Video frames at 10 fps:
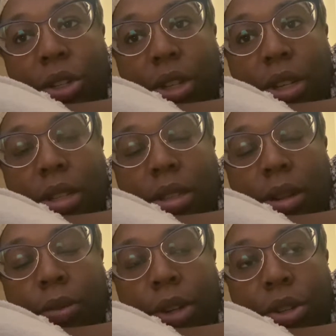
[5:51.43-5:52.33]
She's a
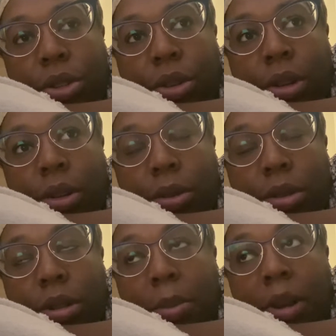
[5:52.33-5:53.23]
registered nurse,
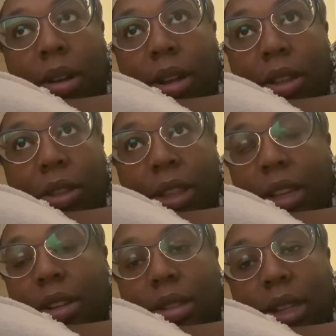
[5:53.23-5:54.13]
among other
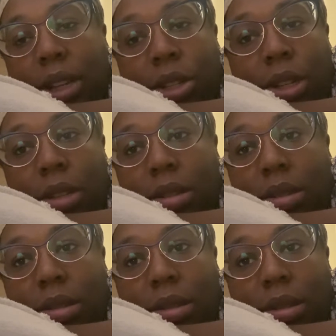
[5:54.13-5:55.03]
things. Like, she's